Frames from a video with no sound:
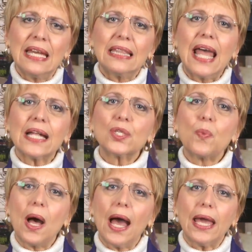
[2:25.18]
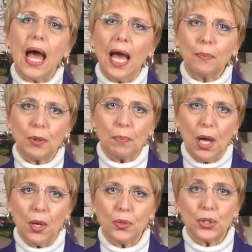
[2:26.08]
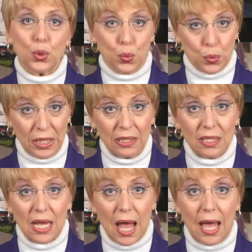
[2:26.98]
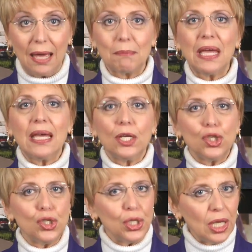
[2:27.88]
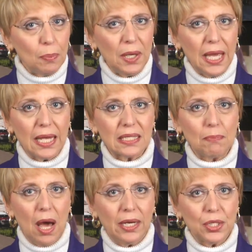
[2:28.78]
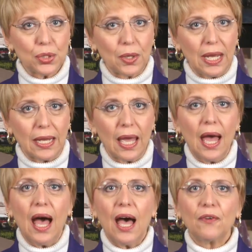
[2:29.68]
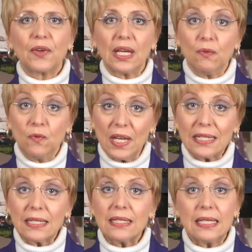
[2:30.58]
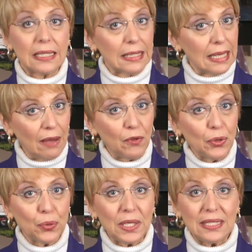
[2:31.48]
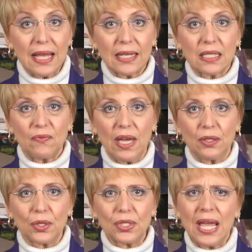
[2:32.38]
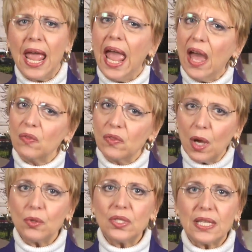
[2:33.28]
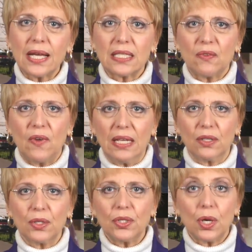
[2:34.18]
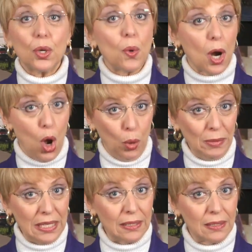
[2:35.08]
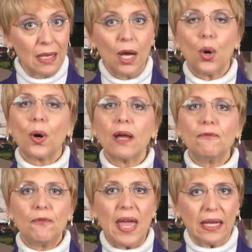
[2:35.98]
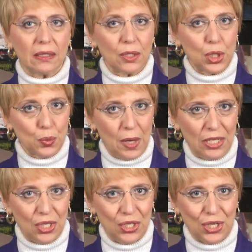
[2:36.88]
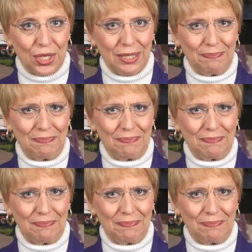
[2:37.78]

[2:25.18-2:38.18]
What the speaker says: That's why I proposed real-time GPS monitoring of convicted level 3 sex offenders and those sex offenders who are homeless or have failed to register.